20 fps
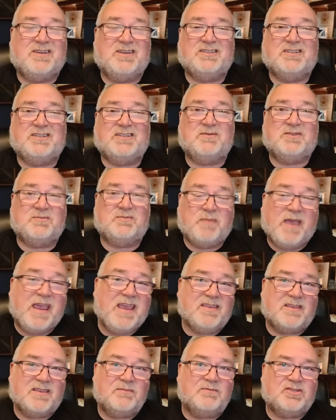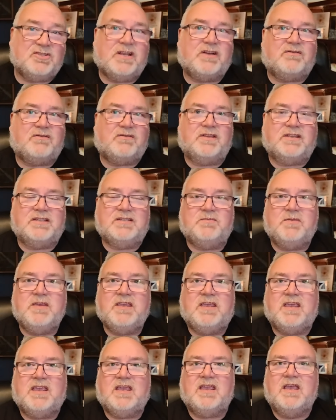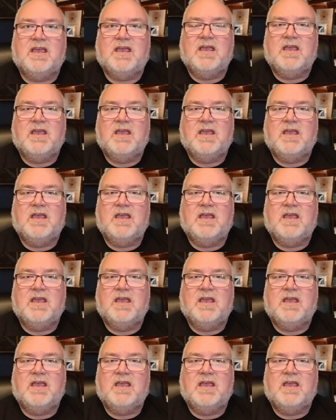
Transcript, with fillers: customers pay them, generally speaking.